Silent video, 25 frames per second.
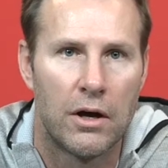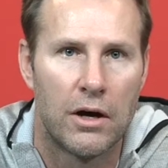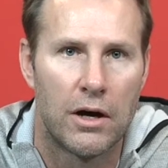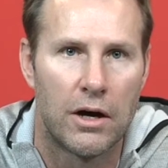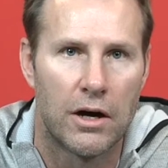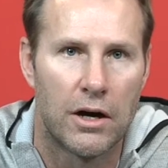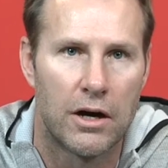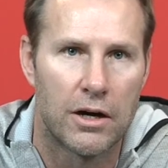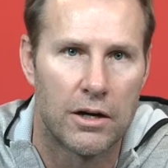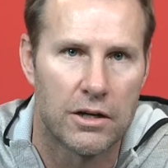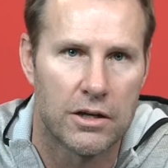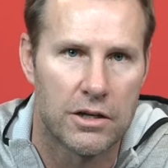
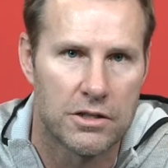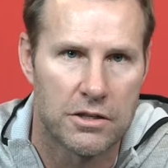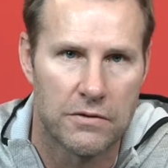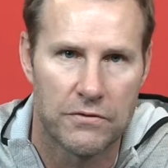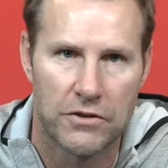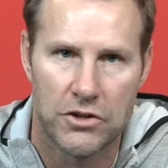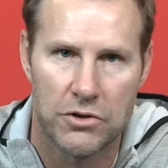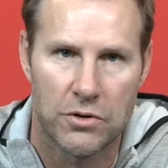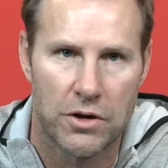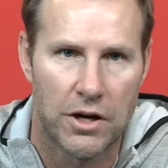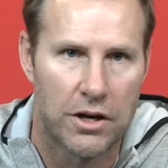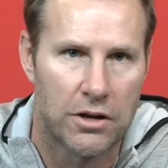Because
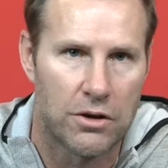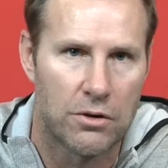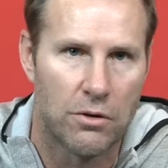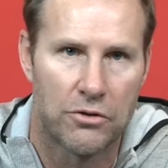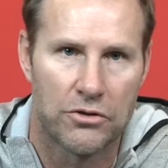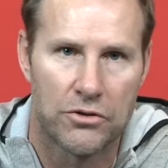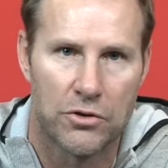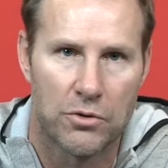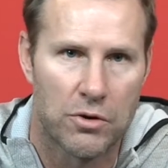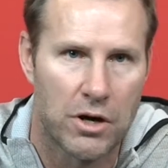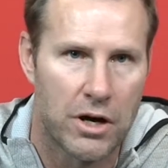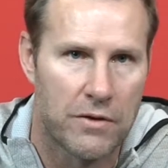if you try to
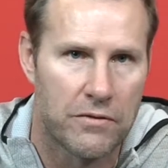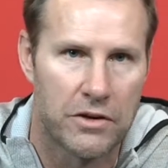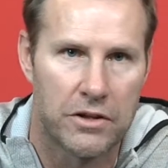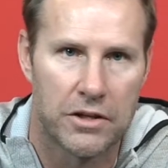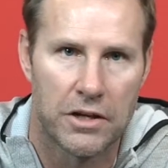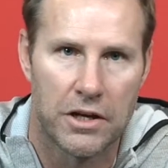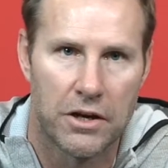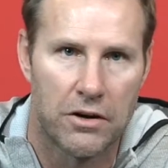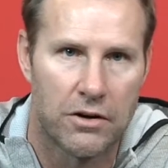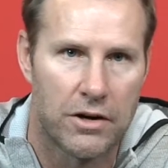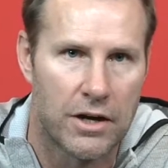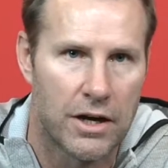go through
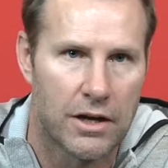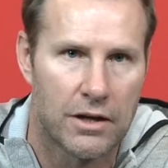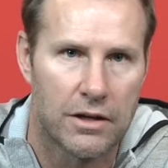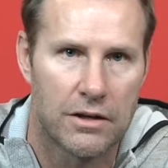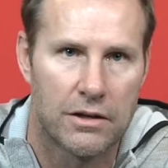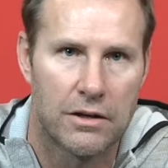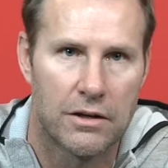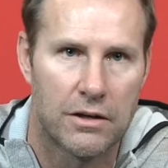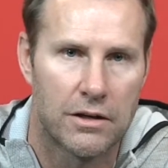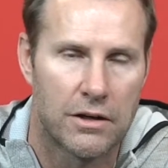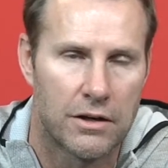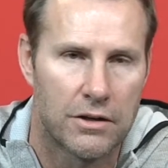everything, you're not
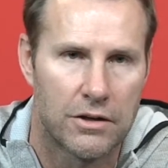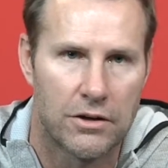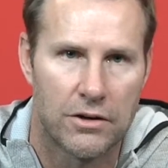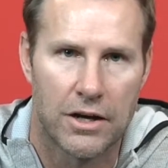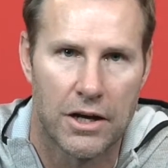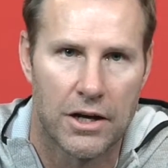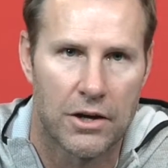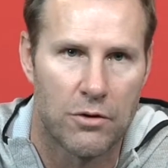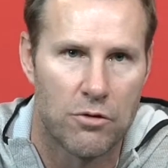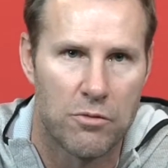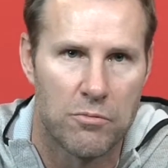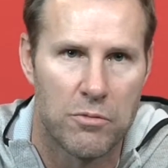
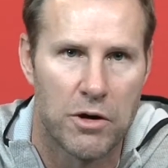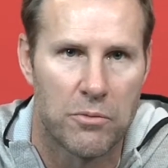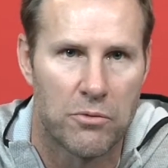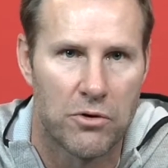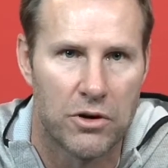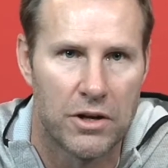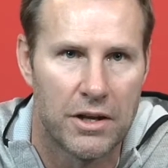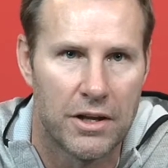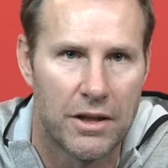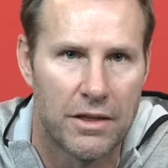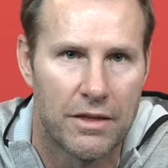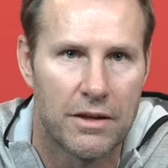going to
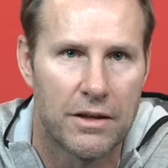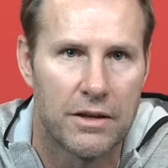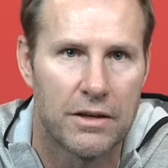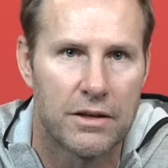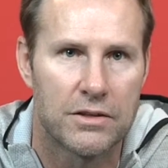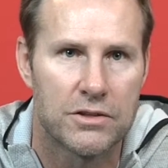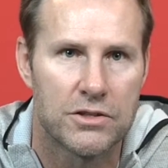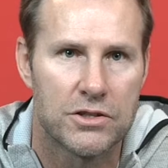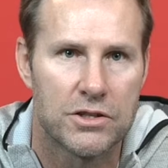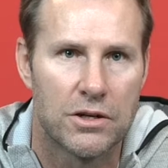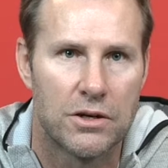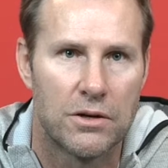remember
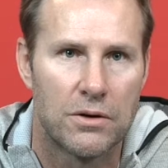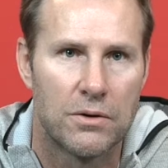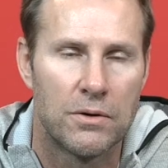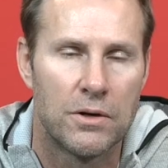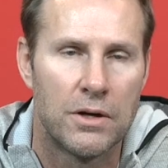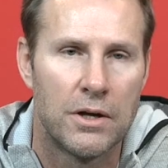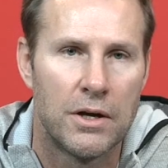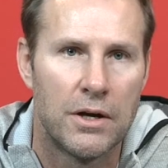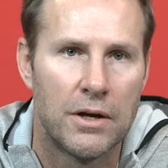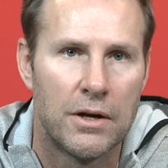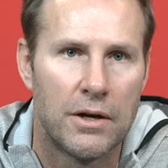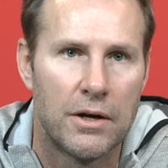anything. So
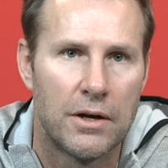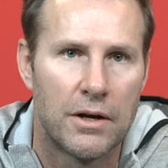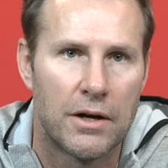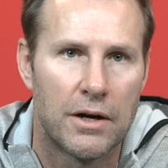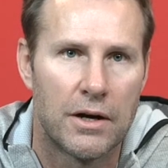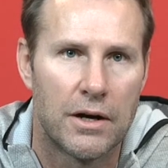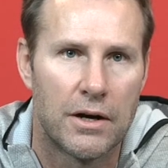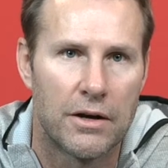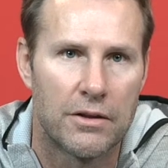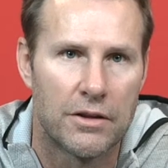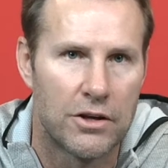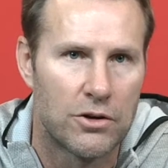
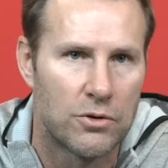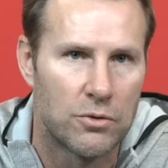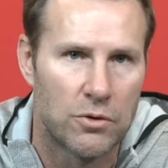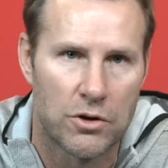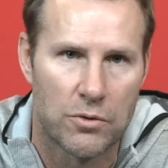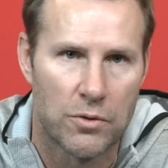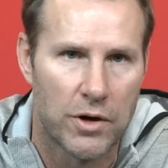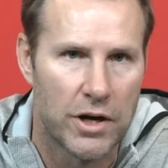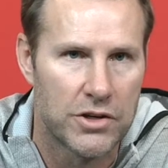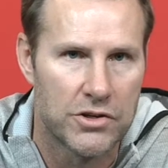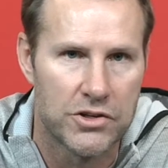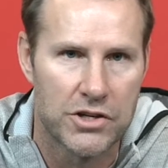they do
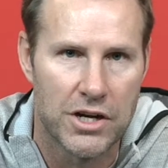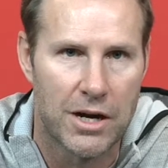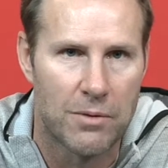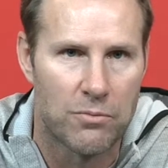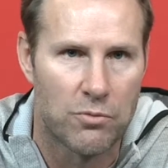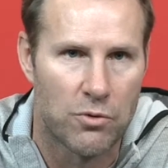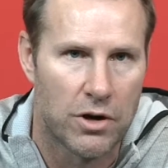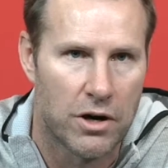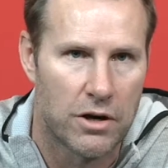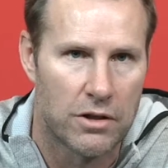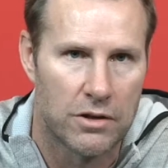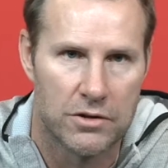a great
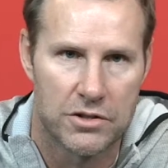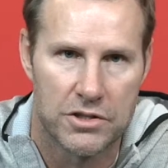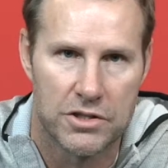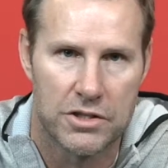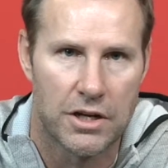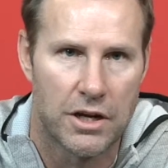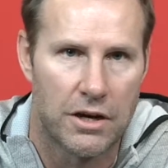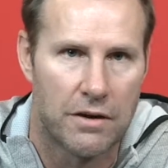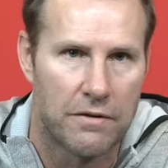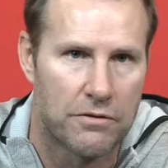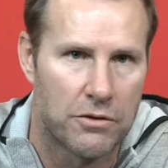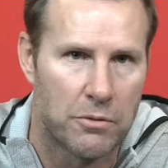job running their
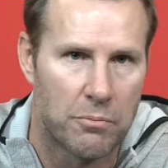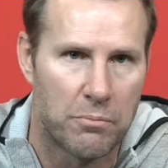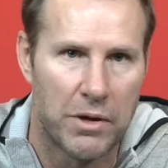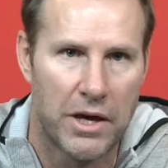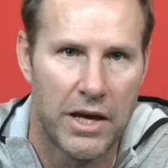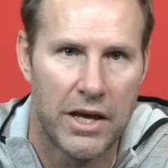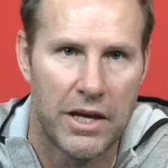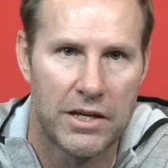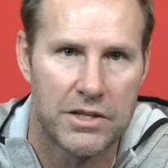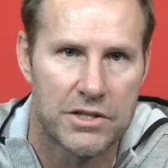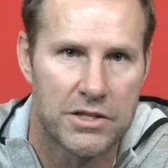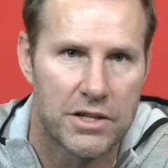stuff. The
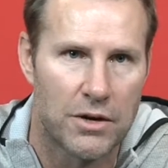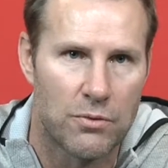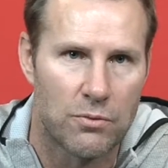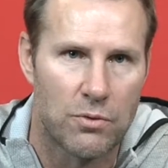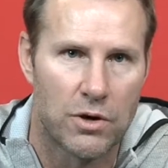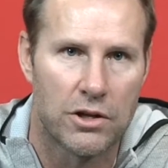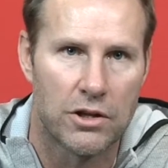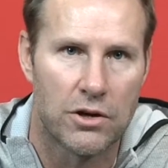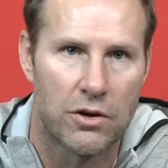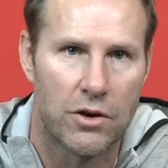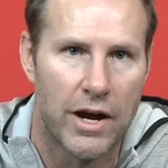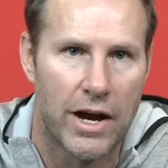pace they
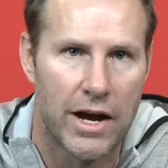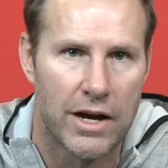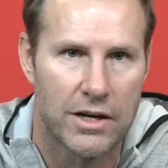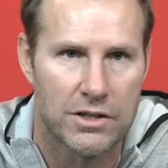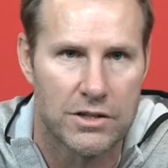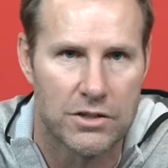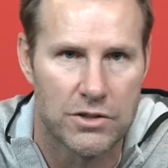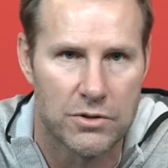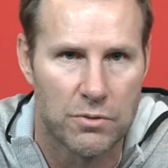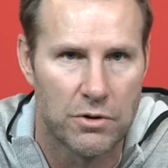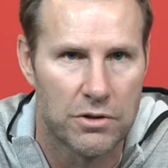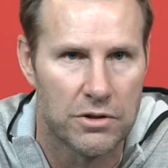run their
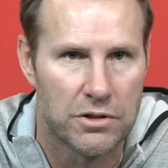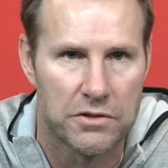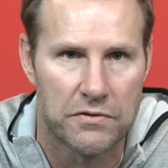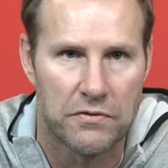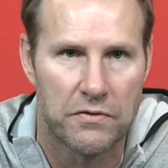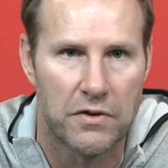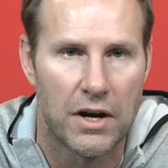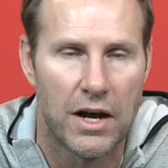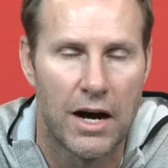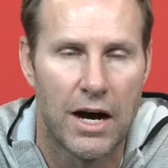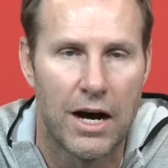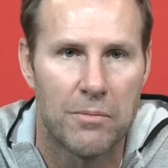actions with is
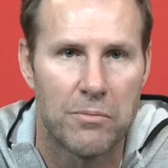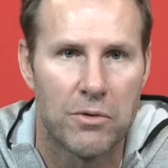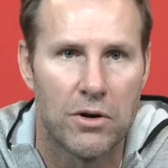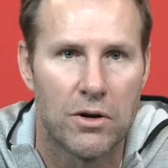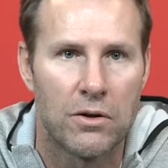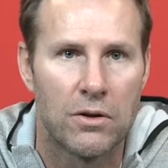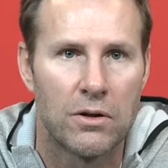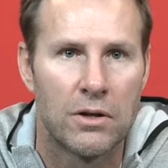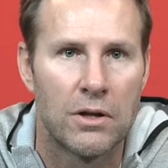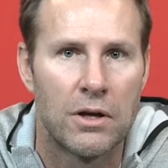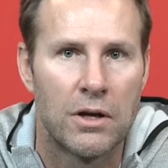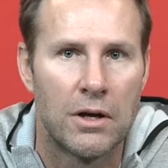
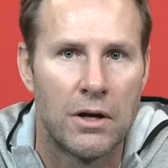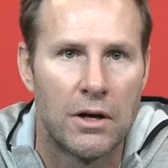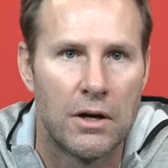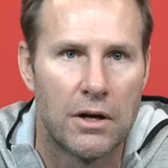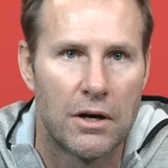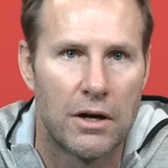phenomenal.